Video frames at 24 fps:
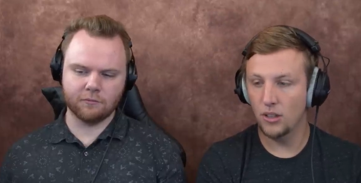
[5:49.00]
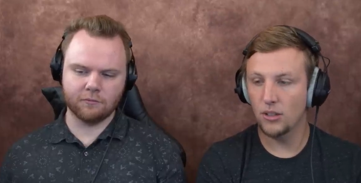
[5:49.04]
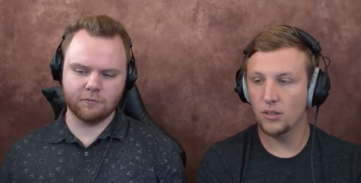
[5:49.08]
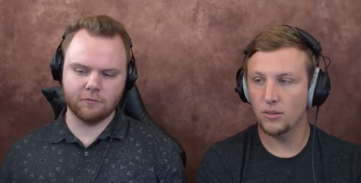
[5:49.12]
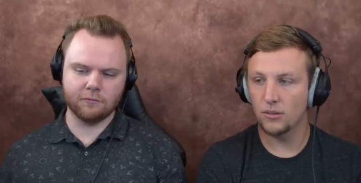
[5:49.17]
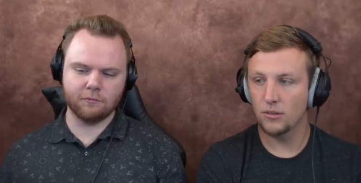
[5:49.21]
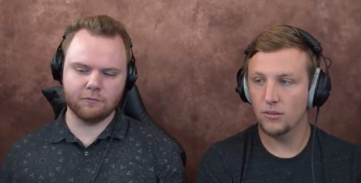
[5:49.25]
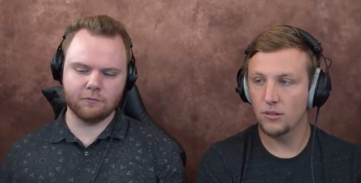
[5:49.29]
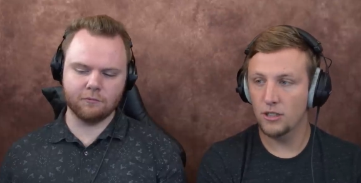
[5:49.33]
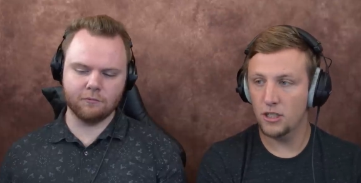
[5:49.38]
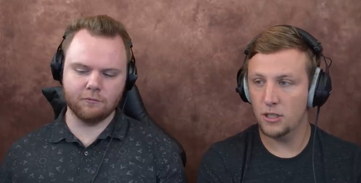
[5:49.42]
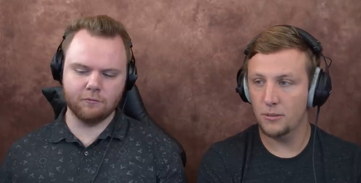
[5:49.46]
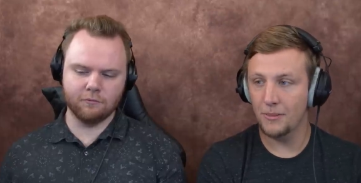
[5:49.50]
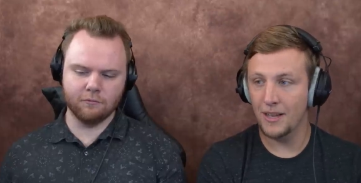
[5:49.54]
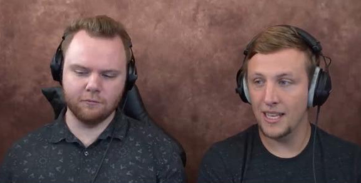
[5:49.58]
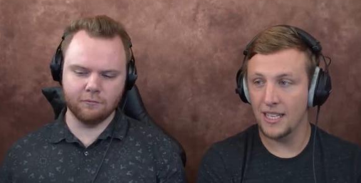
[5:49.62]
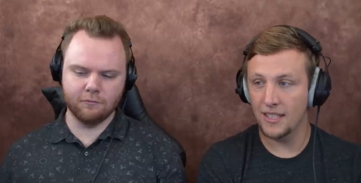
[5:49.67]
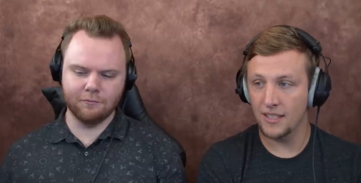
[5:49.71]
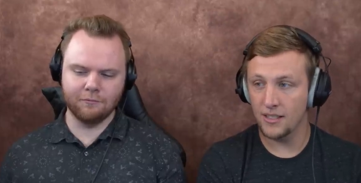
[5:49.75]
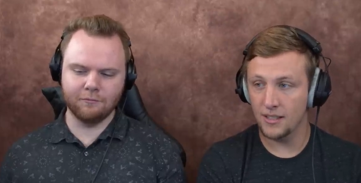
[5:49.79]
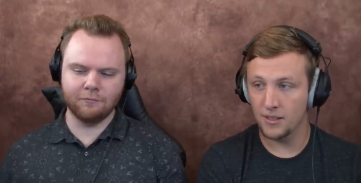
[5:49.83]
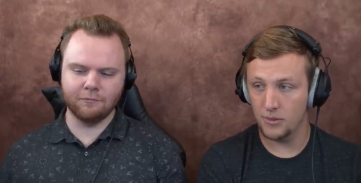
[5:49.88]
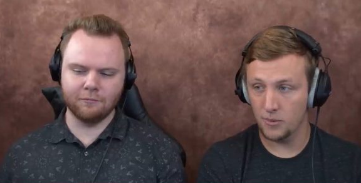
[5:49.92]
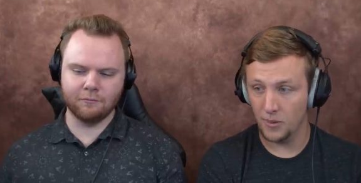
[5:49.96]
Speaker 1: mm. which
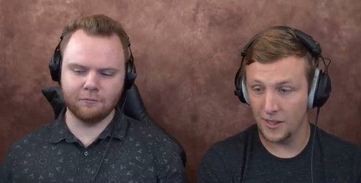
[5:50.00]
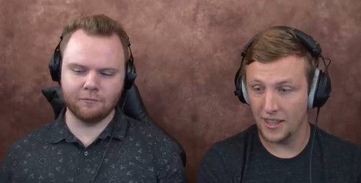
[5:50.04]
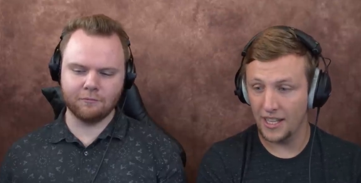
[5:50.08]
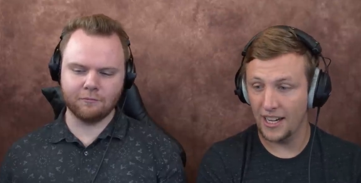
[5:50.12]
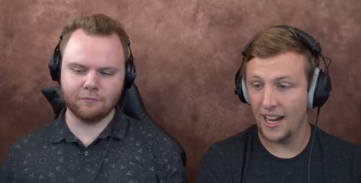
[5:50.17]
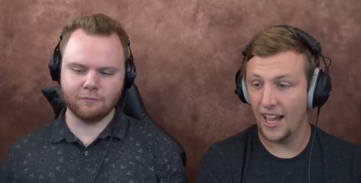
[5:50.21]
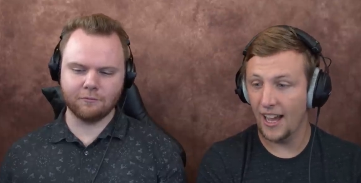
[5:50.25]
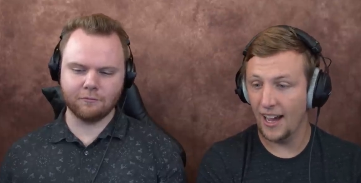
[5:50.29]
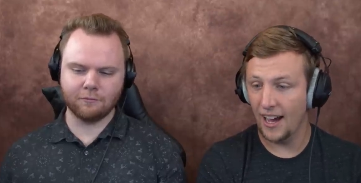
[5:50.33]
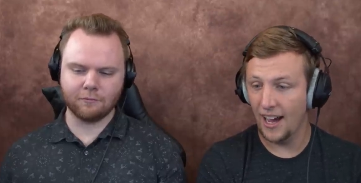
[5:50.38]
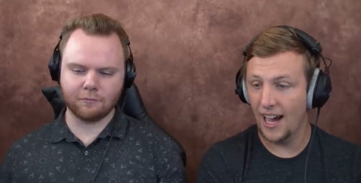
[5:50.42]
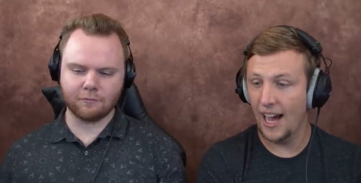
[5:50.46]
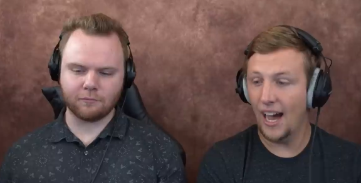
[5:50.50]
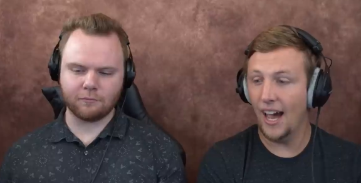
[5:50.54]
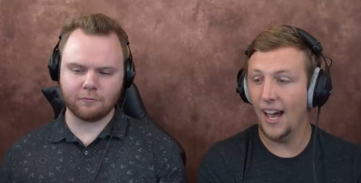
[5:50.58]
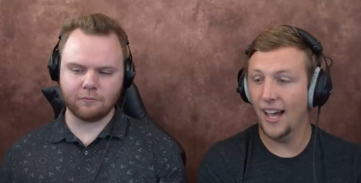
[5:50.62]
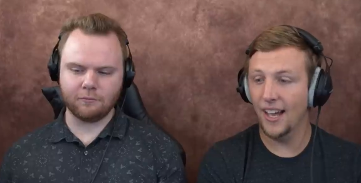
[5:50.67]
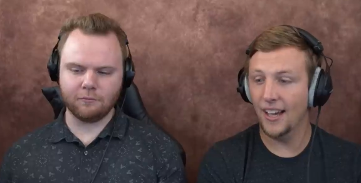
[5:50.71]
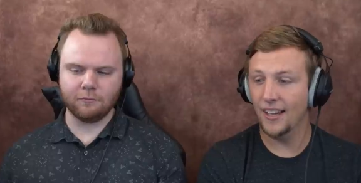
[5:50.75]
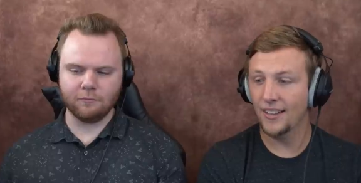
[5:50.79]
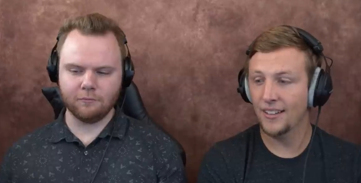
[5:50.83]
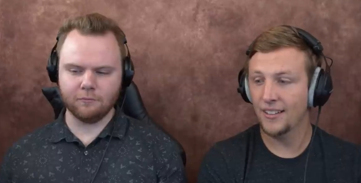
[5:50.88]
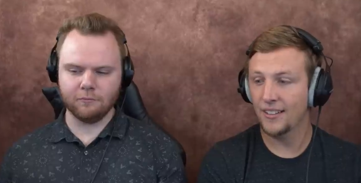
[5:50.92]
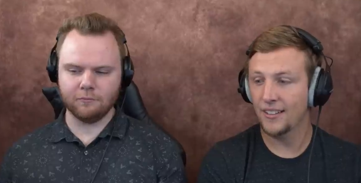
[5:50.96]
means with an
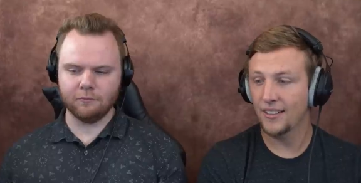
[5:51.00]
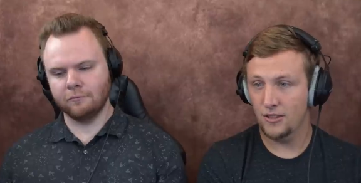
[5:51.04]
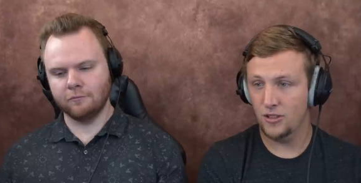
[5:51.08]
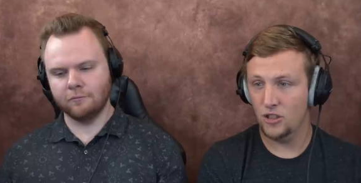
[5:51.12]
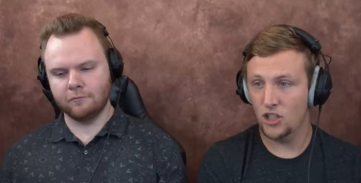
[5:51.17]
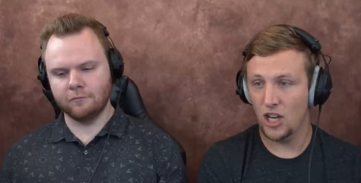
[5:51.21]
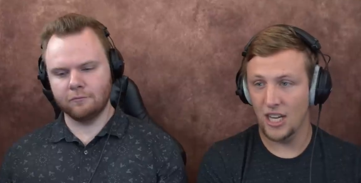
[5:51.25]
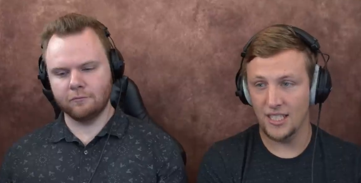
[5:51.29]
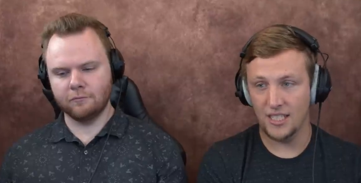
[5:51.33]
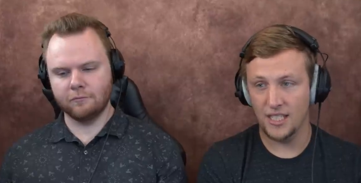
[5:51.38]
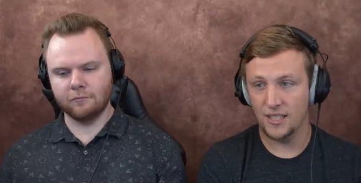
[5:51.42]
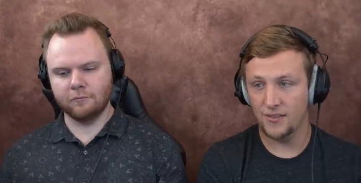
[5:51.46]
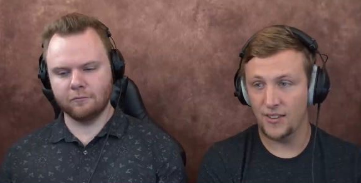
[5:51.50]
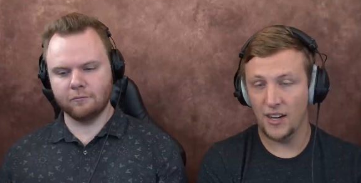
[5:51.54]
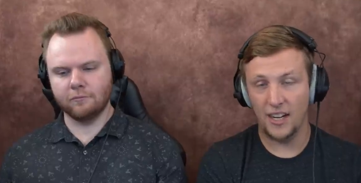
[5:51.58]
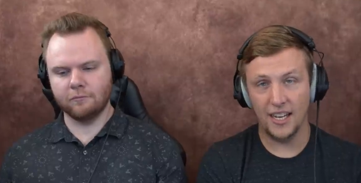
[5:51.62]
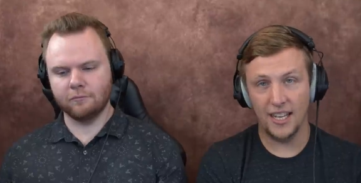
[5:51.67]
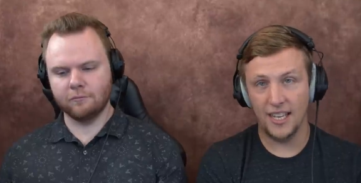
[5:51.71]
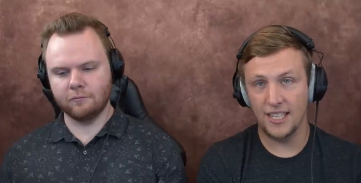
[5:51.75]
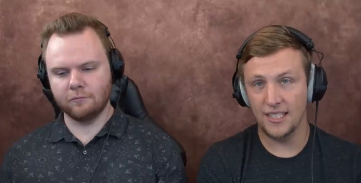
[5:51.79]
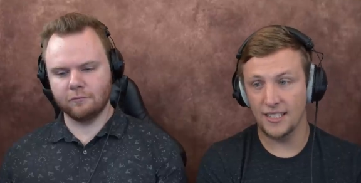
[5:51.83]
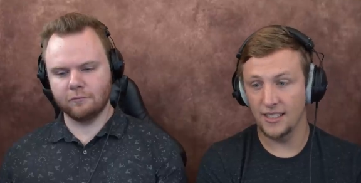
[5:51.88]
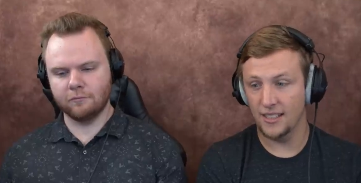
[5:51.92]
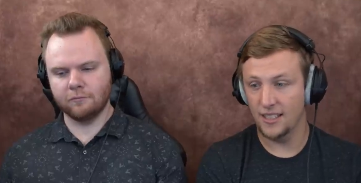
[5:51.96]
AI, chess is very
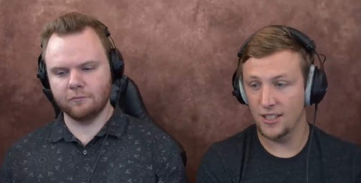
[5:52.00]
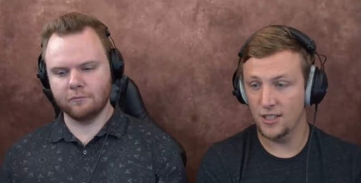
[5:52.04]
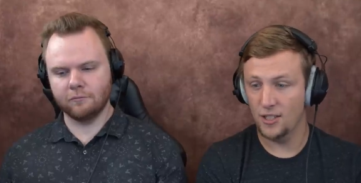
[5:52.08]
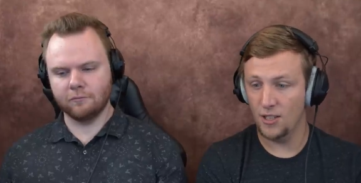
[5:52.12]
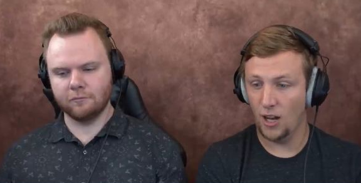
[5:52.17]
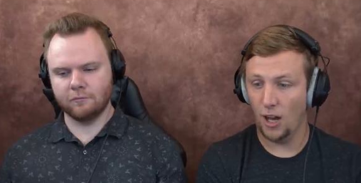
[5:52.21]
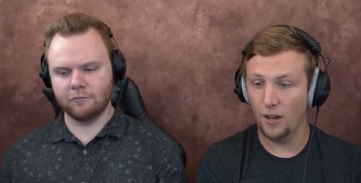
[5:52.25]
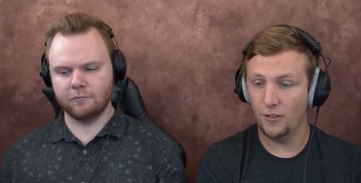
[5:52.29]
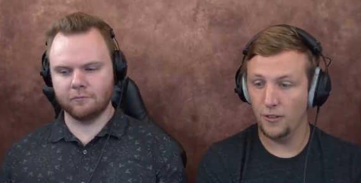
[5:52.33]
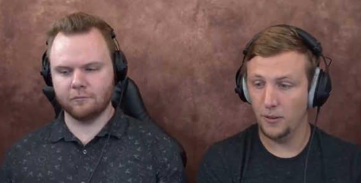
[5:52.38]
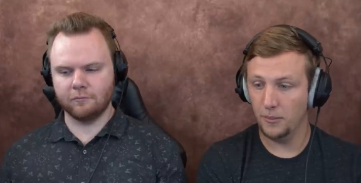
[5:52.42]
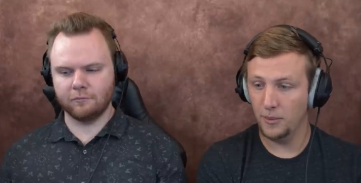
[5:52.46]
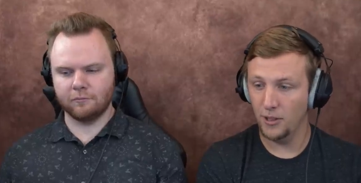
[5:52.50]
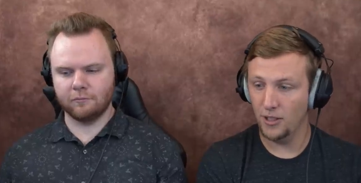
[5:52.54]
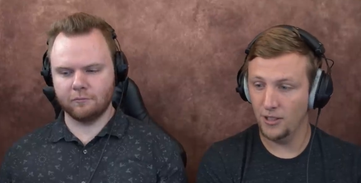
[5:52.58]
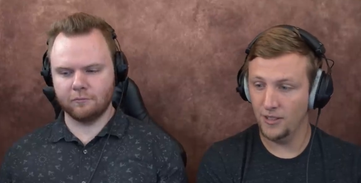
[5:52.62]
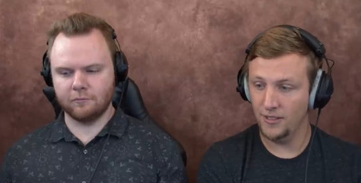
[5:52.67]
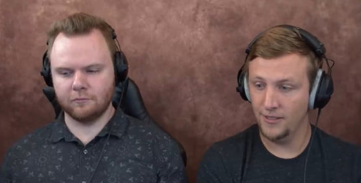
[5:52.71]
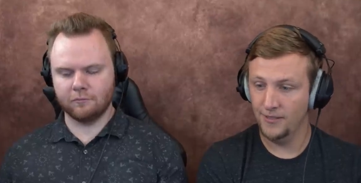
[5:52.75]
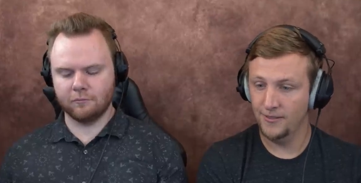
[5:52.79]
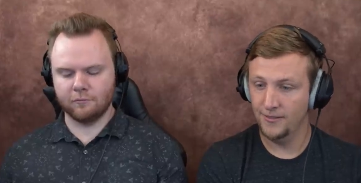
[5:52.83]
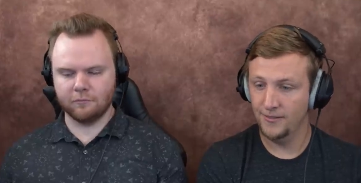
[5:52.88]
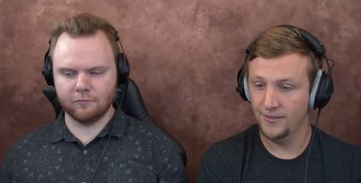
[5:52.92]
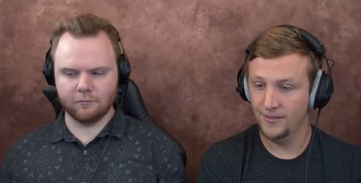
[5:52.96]
easily solvable.
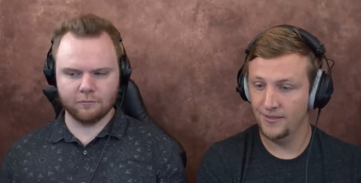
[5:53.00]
